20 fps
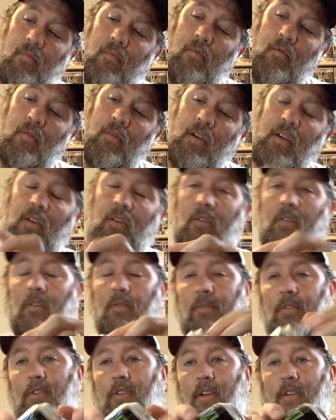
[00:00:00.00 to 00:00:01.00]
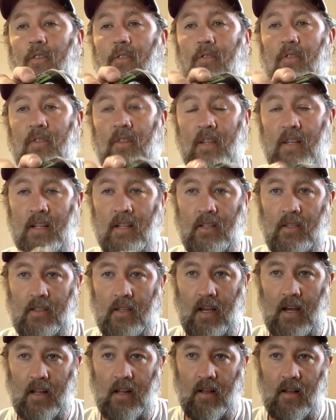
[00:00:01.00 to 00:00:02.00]
At least the stickers on the
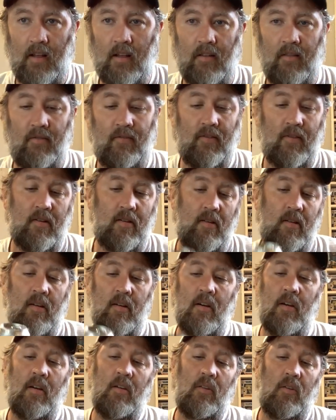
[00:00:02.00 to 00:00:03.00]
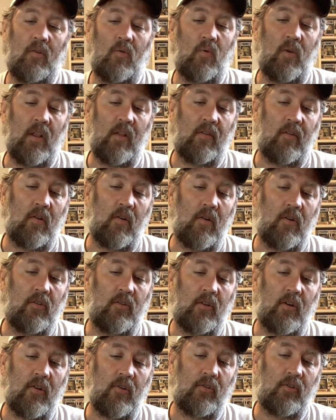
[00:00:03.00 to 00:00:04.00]
inside of the Queen of Hearts
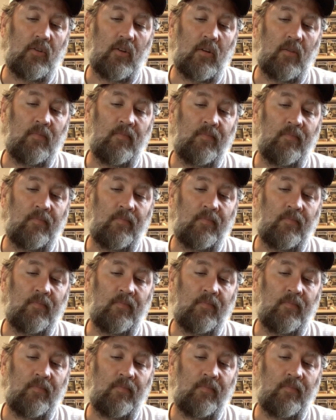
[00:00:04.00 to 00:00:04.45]
here. So